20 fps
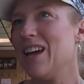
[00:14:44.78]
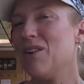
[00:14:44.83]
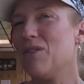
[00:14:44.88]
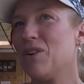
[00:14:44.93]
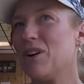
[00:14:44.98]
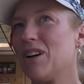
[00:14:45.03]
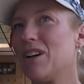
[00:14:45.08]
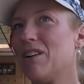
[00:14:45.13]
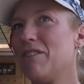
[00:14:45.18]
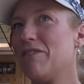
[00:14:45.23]

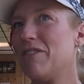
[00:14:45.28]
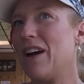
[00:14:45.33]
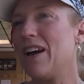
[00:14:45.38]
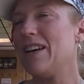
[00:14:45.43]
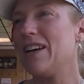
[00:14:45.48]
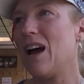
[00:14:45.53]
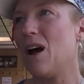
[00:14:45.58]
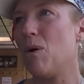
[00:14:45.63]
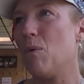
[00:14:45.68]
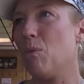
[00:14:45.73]
we're going to
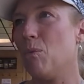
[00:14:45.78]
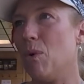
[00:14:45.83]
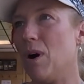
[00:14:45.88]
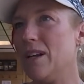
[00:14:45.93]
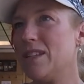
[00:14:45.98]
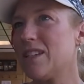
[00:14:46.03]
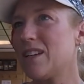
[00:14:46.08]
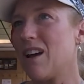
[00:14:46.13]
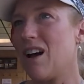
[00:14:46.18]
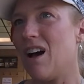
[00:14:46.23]
find out
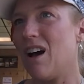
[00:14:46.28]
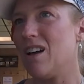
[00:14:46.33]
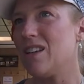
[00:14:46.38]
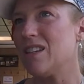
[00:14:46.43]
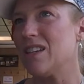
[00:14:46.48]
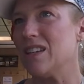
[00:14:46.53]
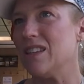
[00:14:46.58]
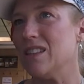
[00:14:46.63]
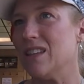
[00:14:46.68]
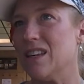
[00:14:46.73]
what's
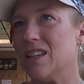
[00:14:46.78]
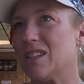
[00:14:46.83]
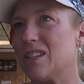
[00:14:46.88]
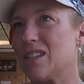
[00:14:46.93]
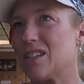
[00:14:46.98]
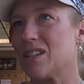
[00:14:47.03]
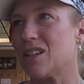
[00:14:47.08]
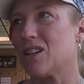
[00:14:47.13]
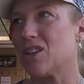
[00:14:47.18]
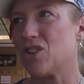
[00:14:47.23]
causing this